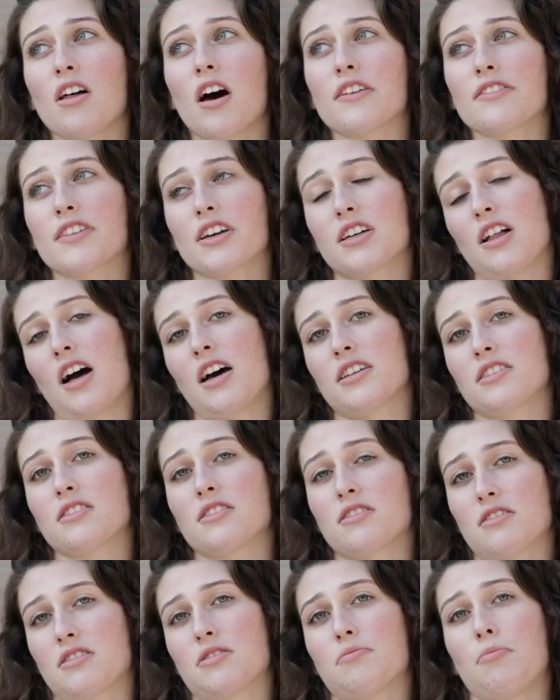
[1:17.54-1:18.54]
lot of the
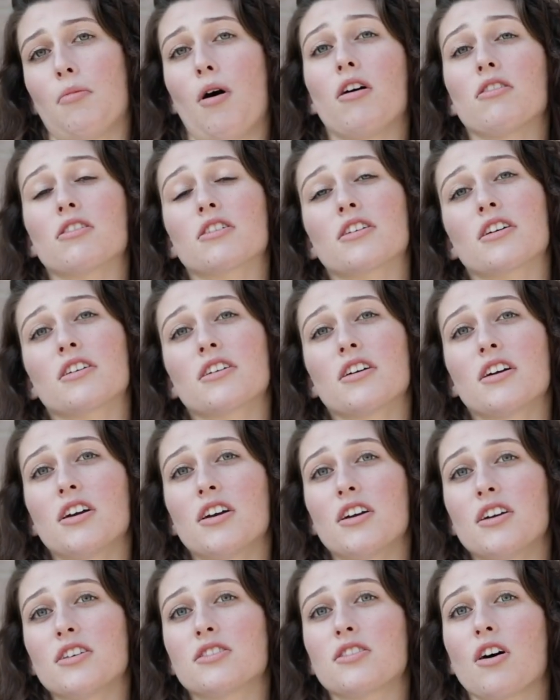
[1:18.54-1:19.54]
classes are smaller,
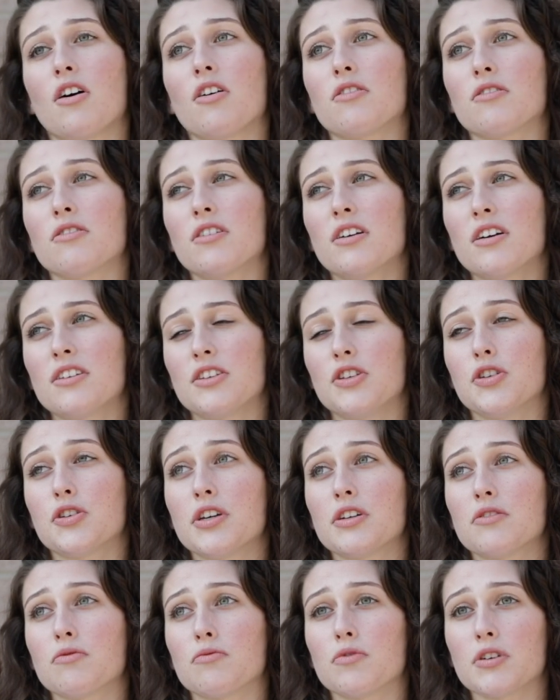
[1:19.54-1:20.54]
so you
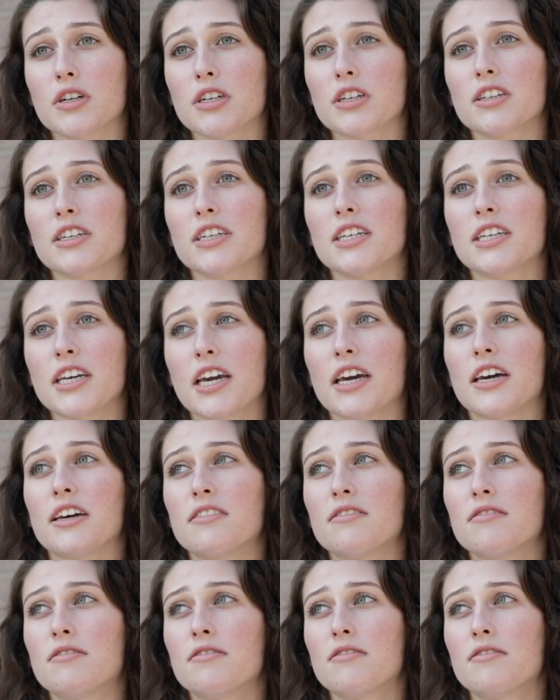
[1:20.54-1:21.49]
can really get